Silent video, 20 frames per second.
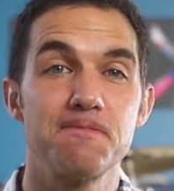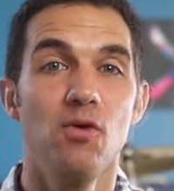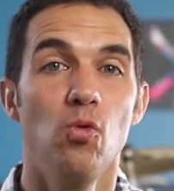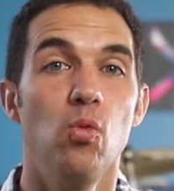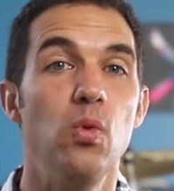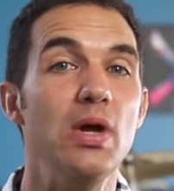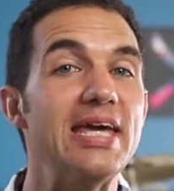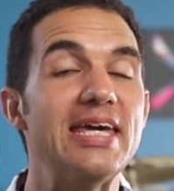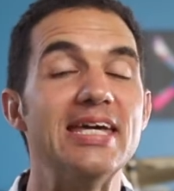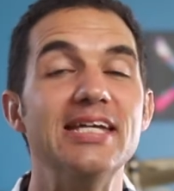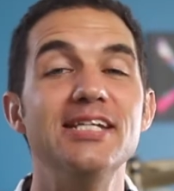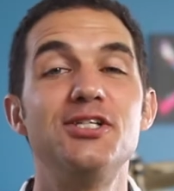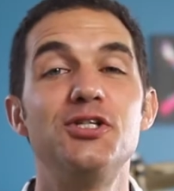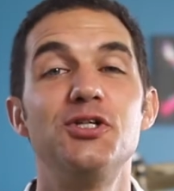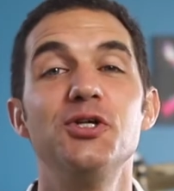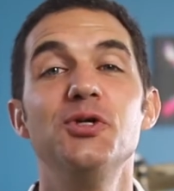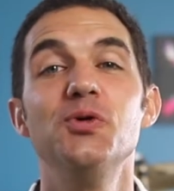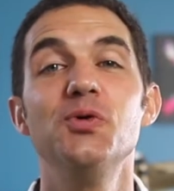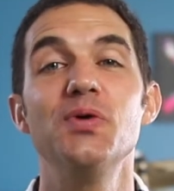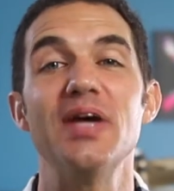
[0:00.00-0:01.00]
We can
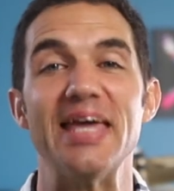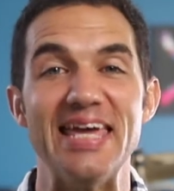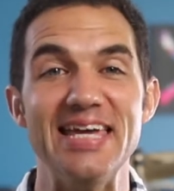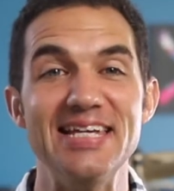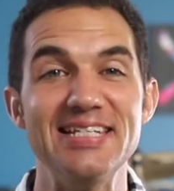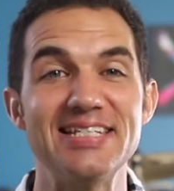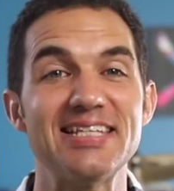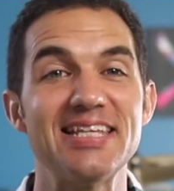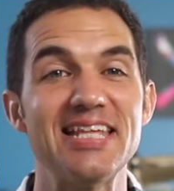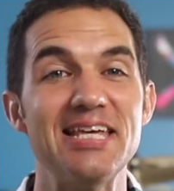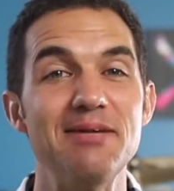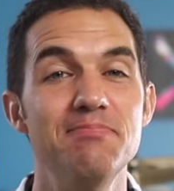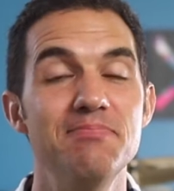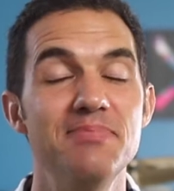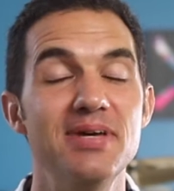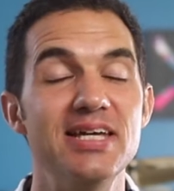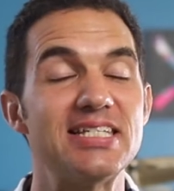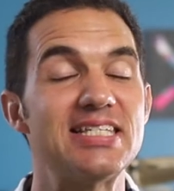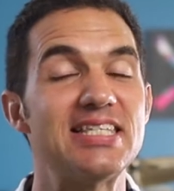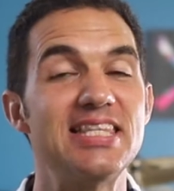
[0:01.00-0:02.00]
too easily
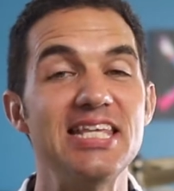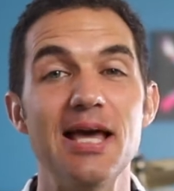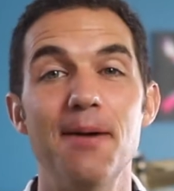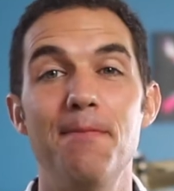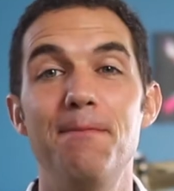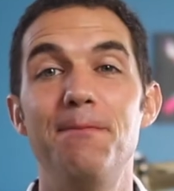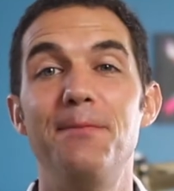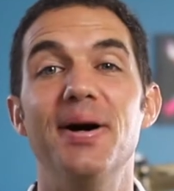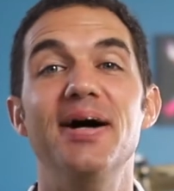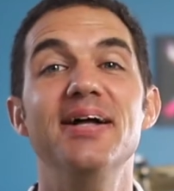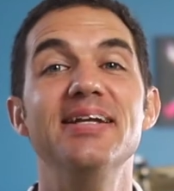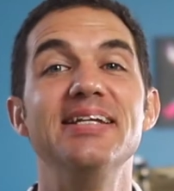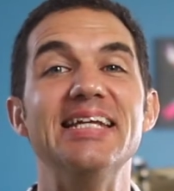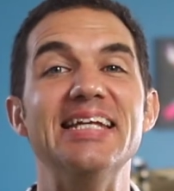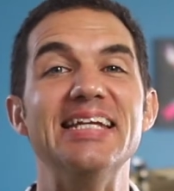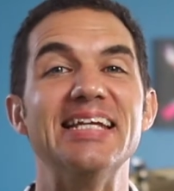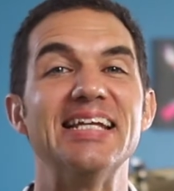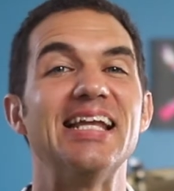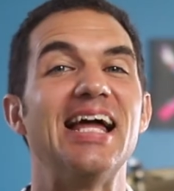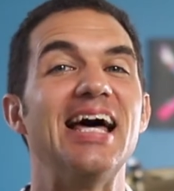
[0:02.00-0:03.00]
miss the
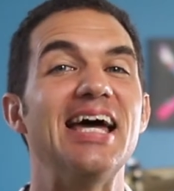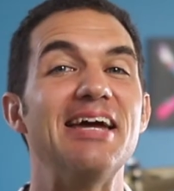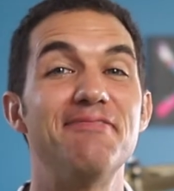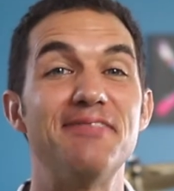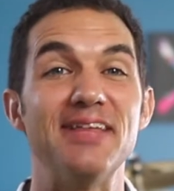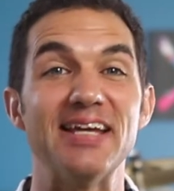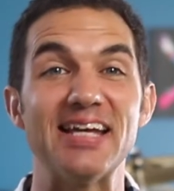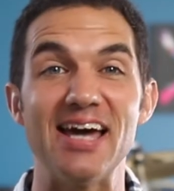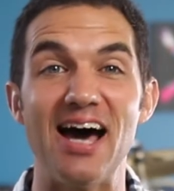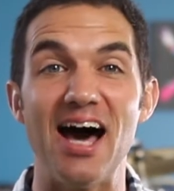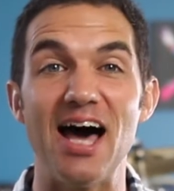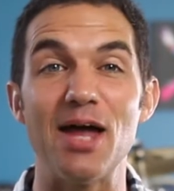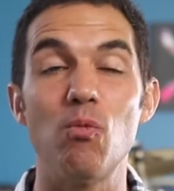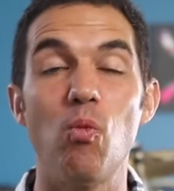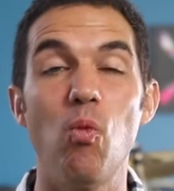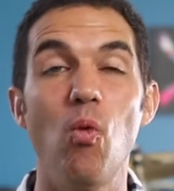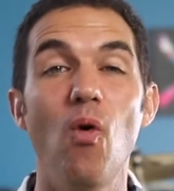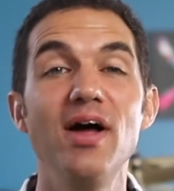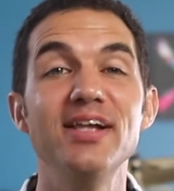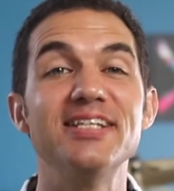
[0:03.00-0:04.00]
abundant life that God
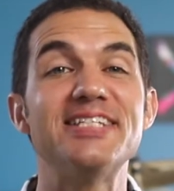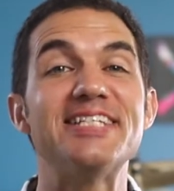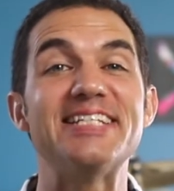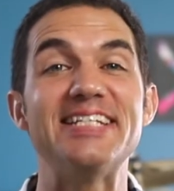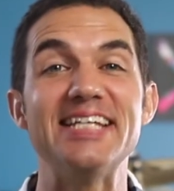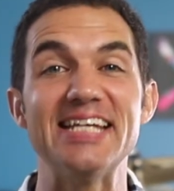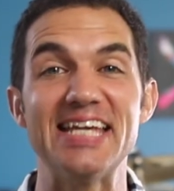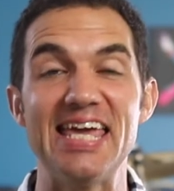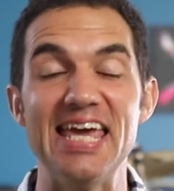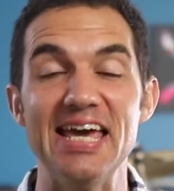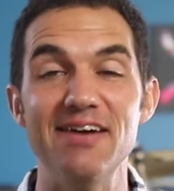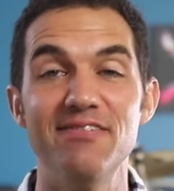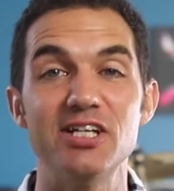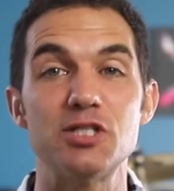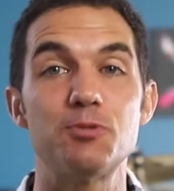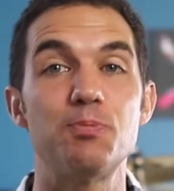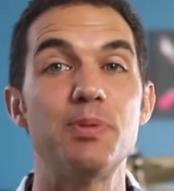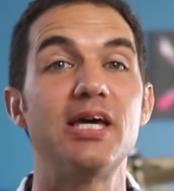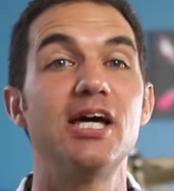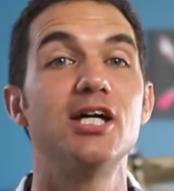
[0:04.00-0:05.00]
wants to give us
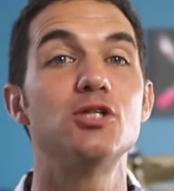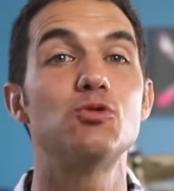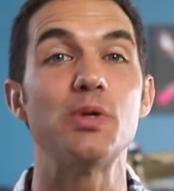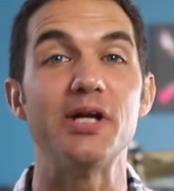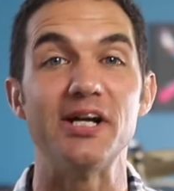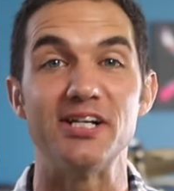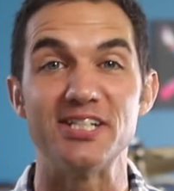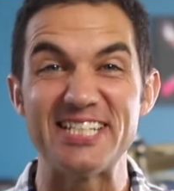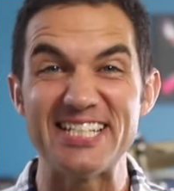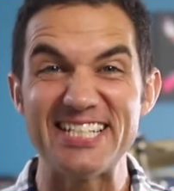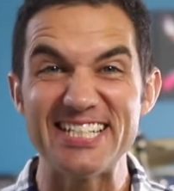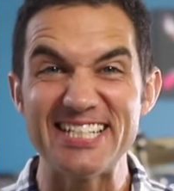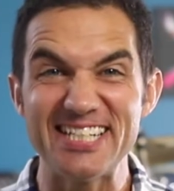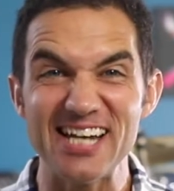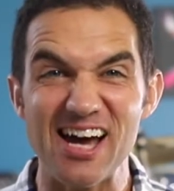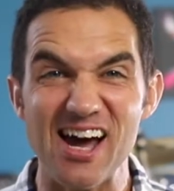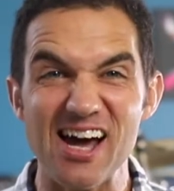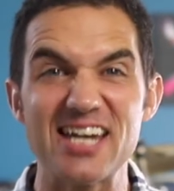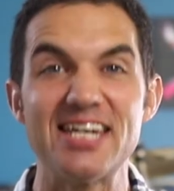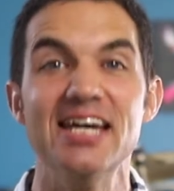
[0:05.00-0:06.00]
because we are
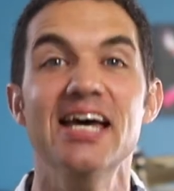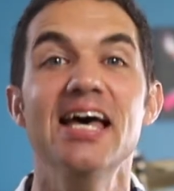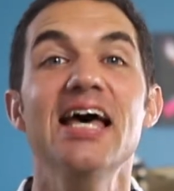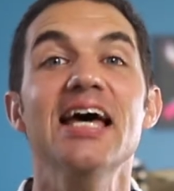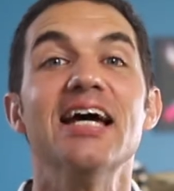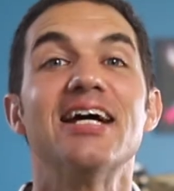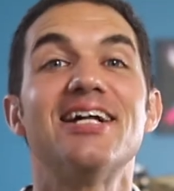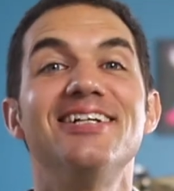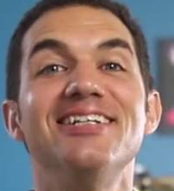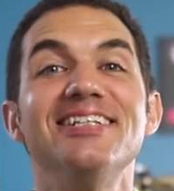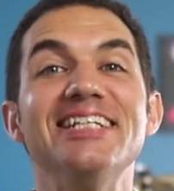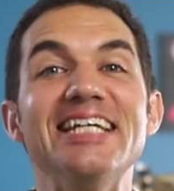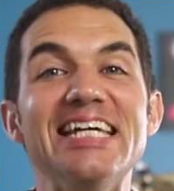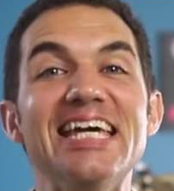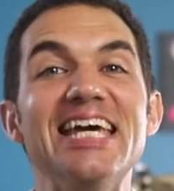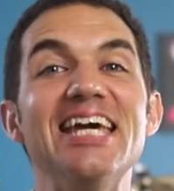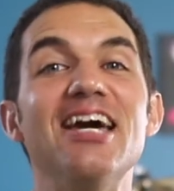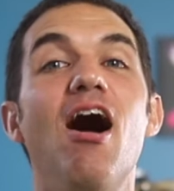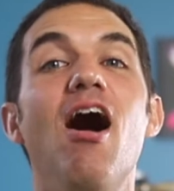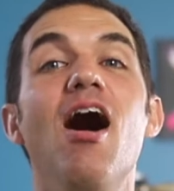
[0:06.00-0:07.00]
stuck
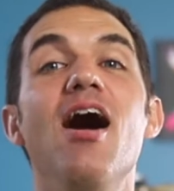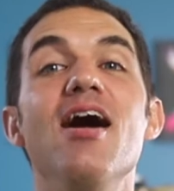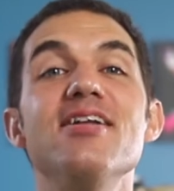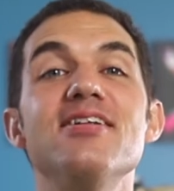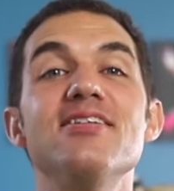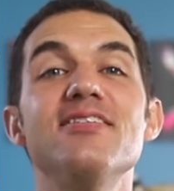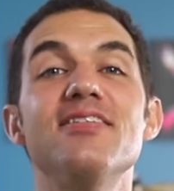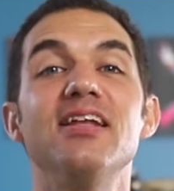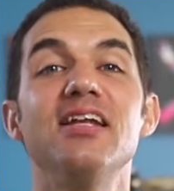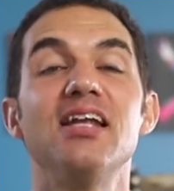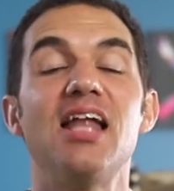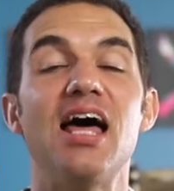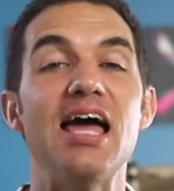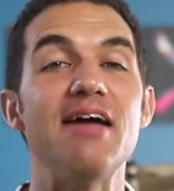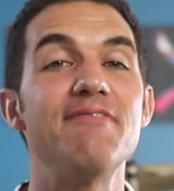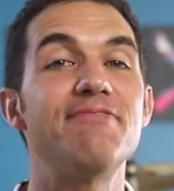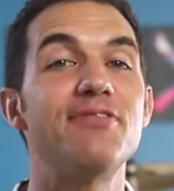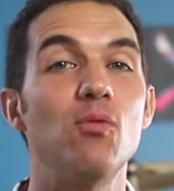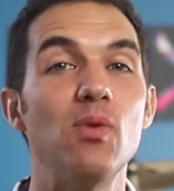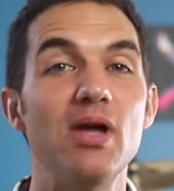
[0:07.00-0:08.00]
clinging on to the
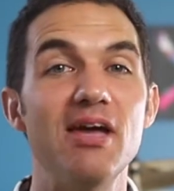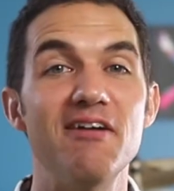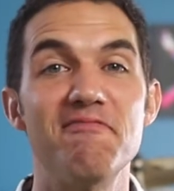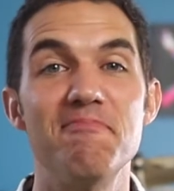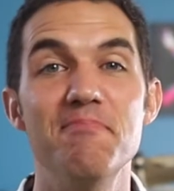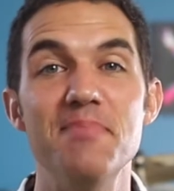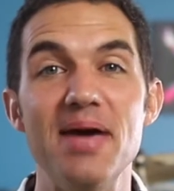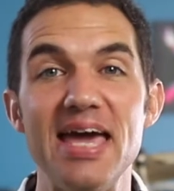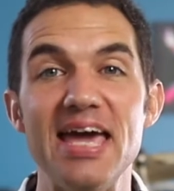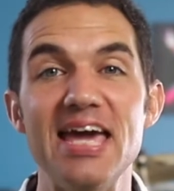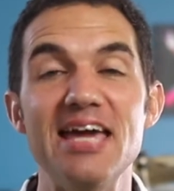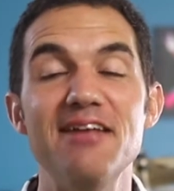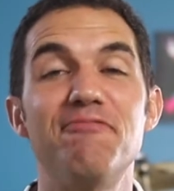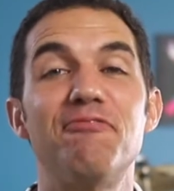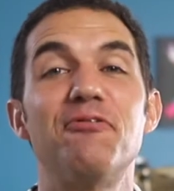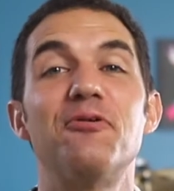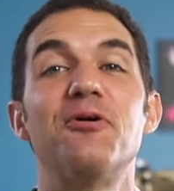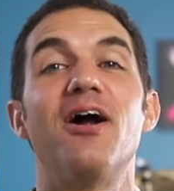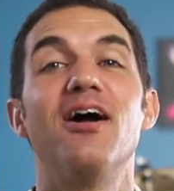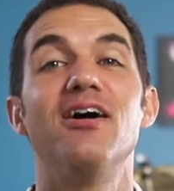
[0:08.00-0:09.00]
life that we have made
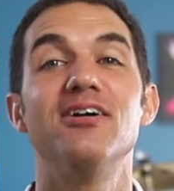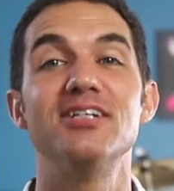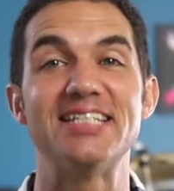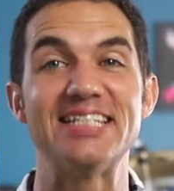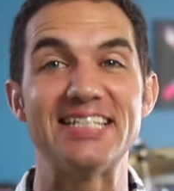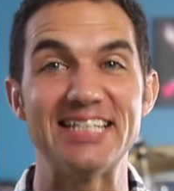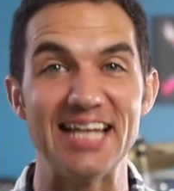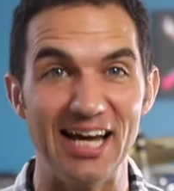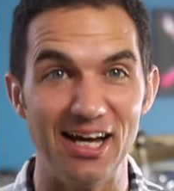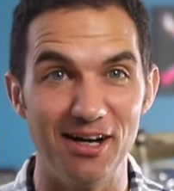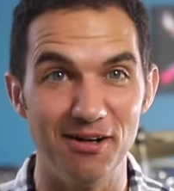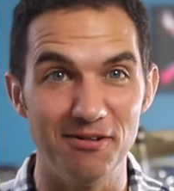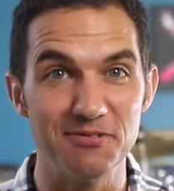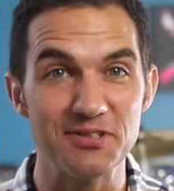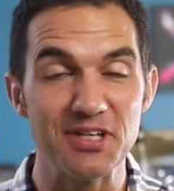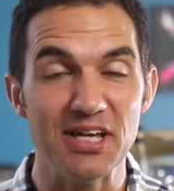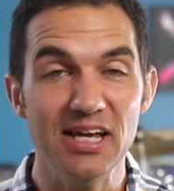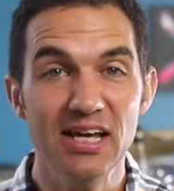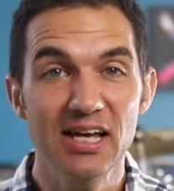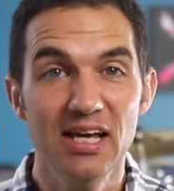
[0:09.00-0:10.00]
for ourselves.